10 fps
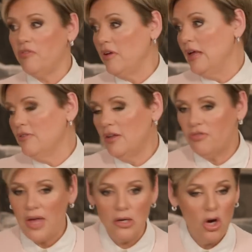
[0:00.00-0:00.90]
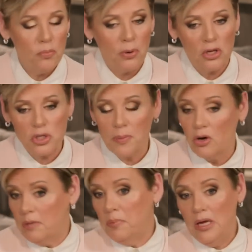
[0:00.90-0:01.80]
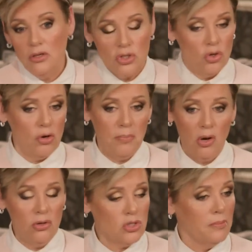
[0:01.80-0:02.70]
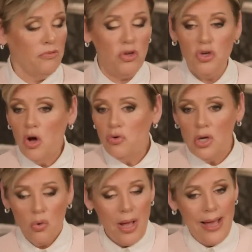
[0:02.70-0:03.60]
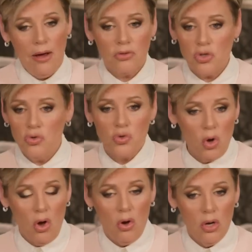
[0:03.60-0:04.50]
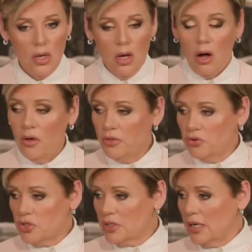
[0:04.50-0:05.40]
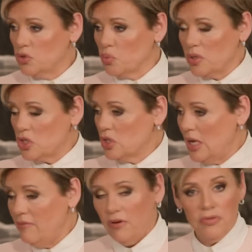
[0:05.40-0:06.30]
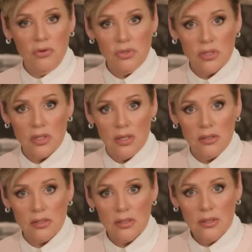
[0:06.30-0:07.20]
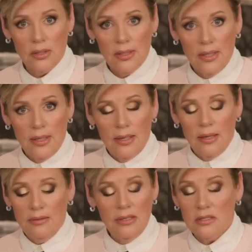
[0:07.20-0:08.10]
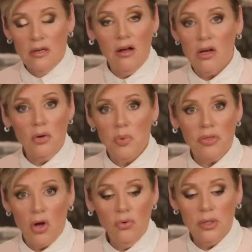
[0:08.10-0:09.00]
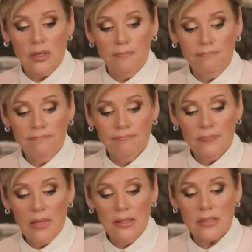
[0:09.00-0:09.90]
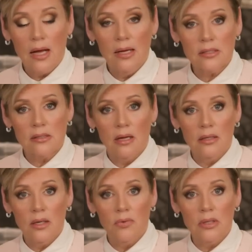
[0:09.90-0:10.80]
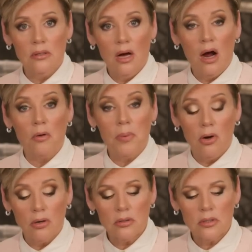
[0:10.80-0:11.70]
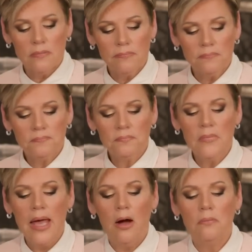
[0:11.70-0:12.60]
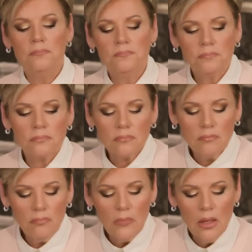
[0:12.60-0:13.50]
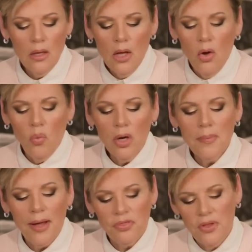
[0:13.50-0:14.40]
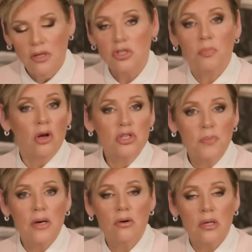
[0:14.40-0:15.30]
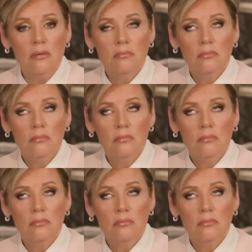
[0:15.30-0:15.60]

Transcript: even if they know prosperity, peace, joy belongs to them, if you don't know how to draw on those things, receive of those things, it's not God withholding them. It's us not knowing our part. Now, what about this prosperity?